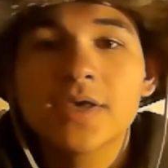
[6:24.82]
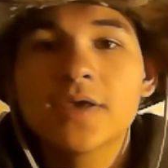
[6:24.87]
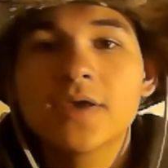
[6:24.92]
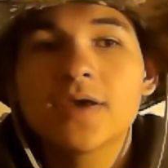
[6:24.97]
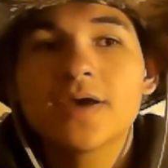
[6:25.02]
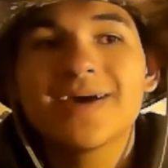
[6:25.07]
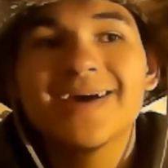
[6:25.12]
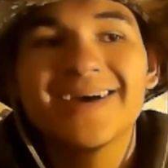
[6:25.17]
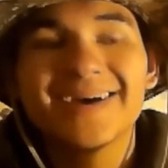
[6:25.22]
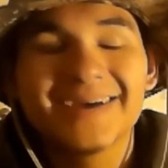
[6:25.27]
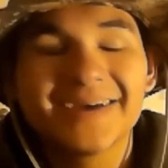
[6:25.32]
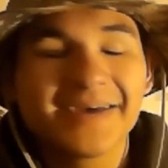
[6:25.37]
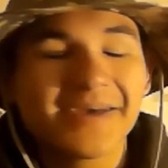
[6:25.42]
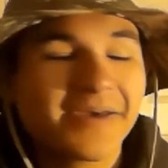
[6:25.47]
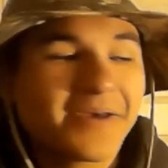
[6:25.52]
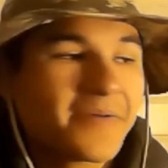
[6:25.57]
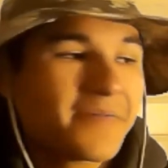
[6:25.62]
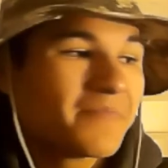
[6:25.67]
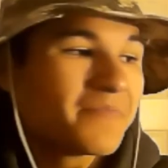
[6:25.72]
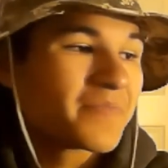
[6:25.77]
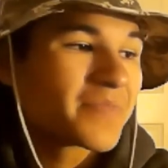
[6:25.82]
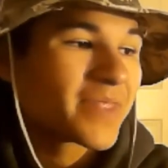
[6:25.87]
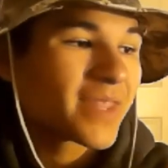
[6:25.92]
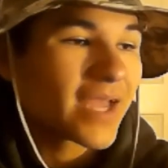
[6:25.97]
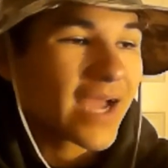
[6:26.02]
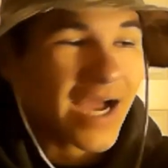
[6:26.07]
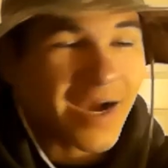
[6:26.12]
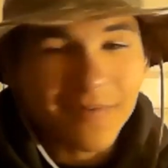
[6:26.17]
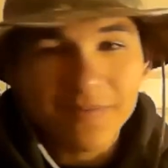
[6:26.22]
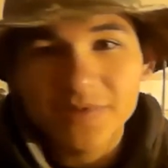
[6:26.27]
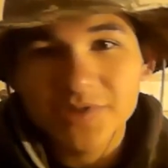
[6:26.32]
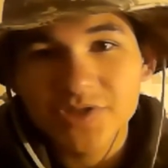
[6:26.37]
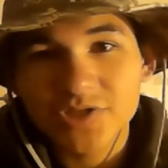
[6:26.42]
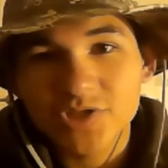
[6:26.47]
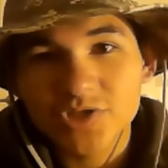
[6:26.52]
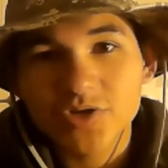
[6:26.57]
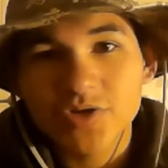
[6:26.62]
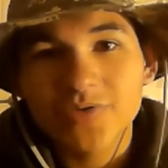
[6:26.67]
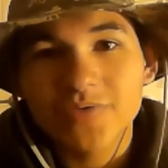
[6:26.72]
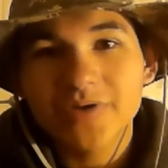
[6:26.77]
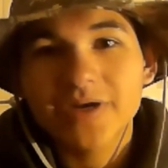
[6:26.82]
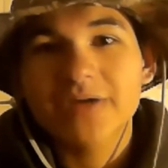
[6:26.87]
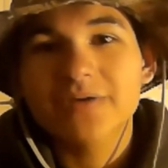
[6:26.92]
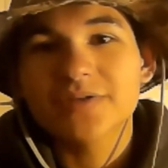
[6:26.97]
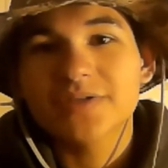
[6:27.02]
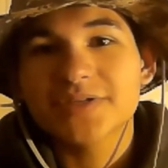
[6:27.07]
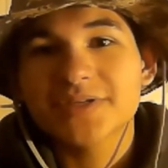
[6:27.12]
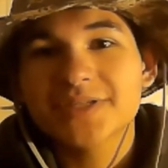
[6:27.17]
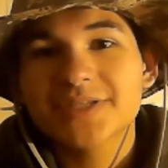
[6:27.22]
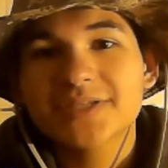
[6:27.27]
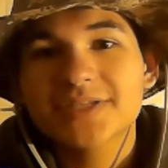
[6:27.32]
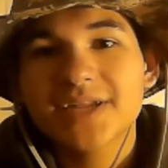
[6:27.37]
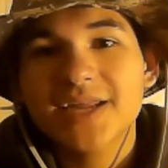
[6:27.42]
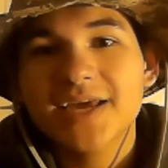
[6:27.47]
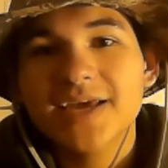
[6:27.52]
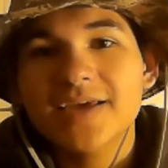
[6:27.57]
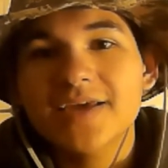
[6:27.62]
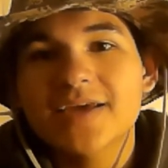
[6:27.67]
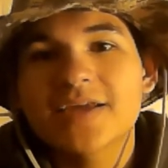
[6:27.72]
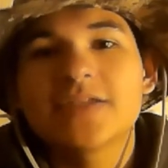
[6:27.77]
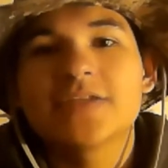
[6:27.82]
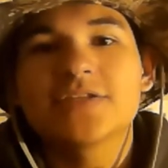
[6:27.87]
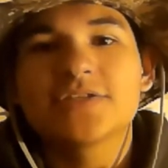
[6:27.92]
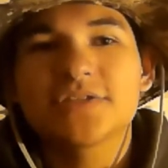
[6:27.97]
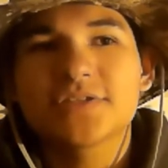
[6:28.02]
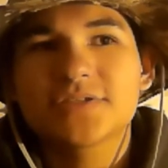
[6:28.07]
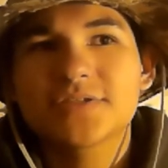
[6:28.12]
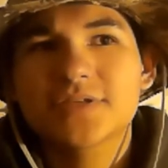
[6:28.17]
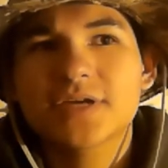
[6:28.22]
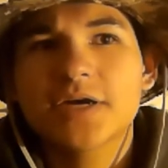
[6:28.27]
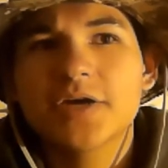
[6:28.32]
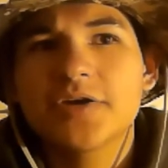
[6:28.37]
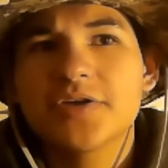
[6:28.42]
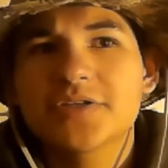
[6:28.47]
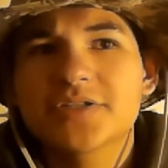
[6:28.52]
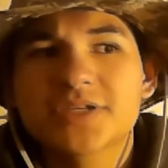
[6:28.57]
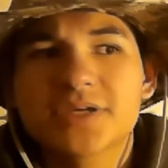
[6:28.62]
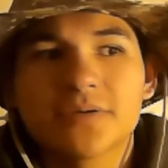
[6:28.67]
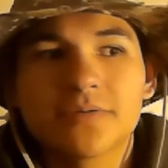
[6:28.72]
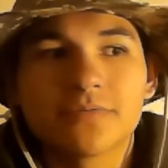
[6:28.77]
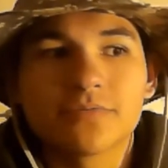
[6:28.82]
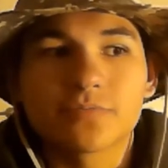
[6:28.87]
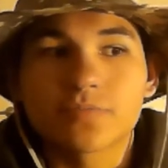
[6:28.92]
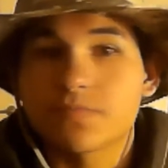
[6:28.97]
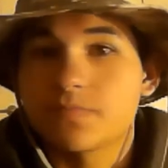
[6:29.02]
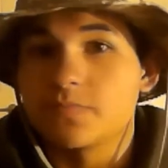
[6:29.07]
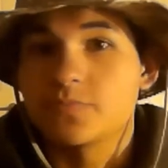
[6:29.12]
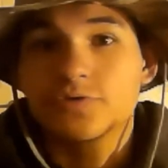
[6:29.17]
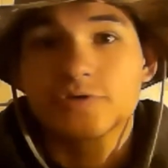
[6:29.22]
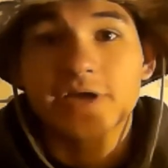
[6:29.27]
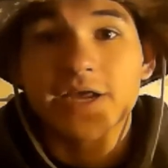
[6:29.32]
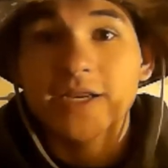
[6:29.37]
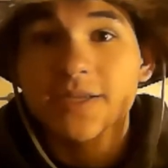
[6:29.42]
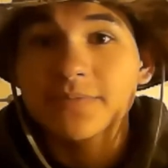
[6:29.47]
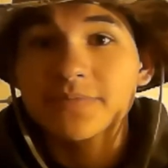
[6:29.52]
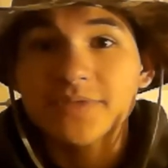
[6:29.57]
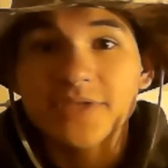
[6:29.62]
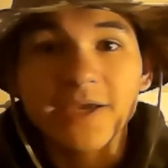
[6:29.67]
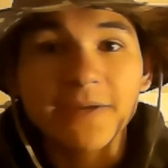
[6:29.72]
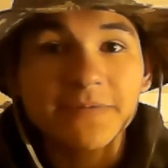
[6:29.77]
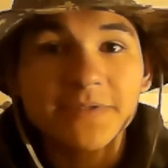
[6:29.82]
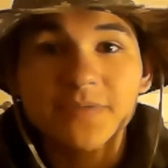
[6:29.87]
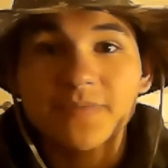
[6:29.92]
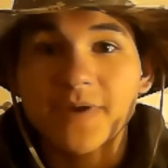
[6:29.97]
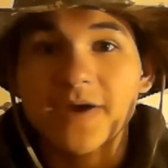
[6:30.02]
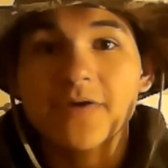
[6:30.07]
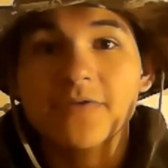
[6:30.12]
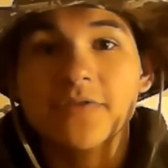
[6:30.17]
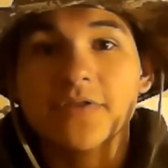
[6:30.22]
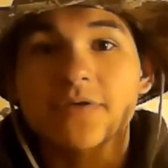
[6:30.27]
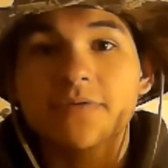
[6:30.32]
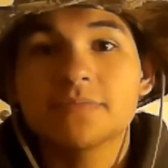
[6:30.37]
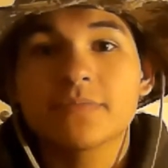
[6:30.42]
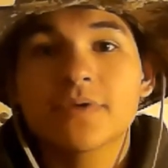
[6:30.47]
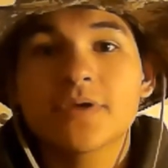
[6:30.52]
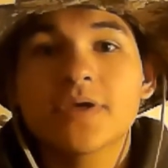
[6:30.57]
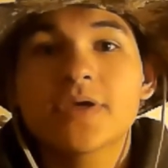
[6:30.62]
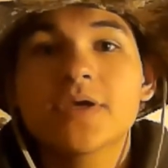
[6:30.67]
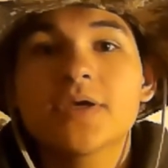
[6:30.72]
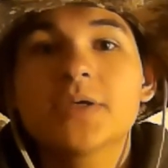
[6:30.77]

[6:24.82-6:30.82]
I'm gonna just show you what I was using today and just tell you some random tips about them.